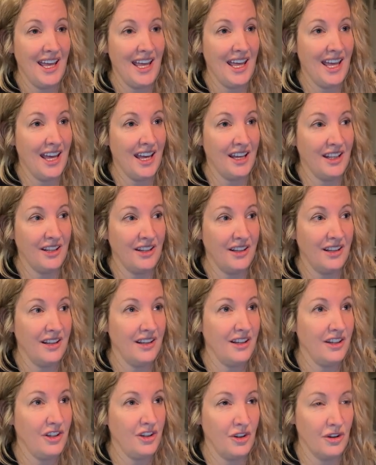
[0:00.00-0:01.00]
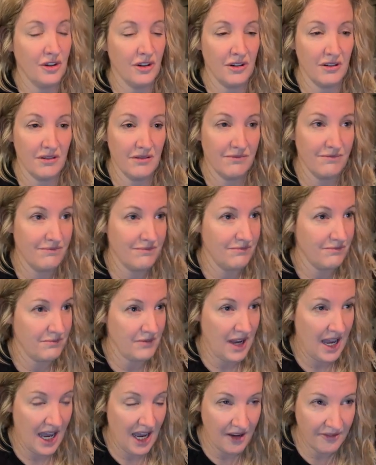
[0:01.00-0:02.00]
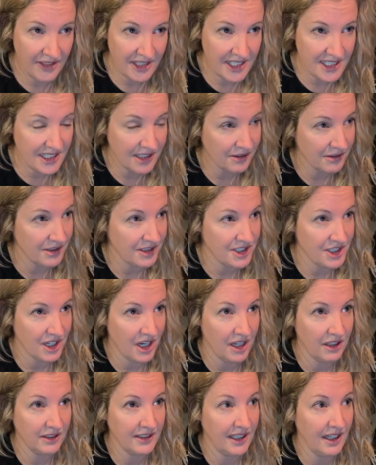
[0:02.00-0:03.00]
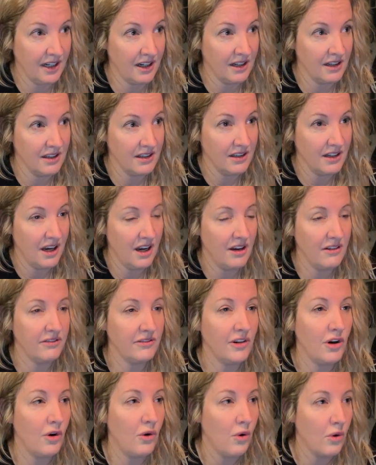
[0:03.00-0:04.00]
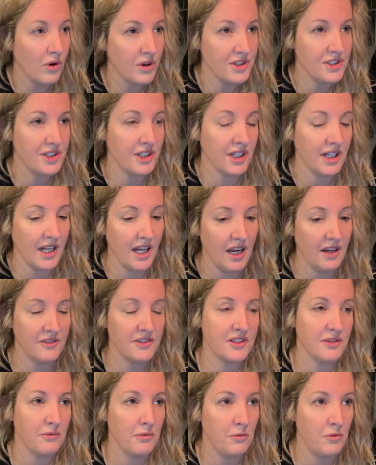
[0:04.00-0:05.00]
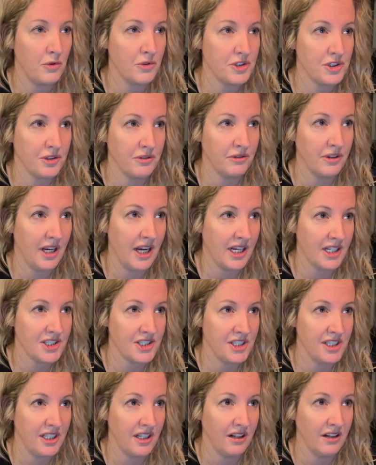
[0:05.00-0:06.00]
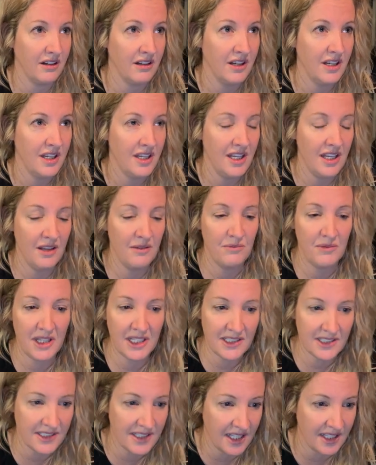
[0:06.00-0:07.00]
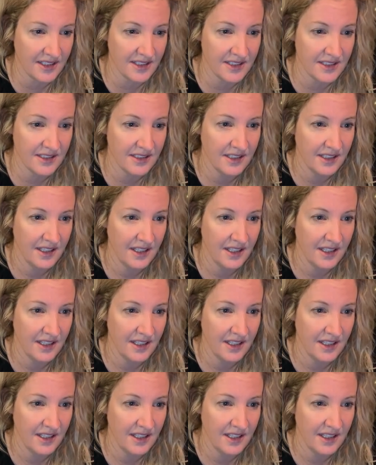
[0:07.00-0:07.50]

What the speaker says: and you're having to deal with childcare. Of course you're going to have some emotional reaction here. It makes sense.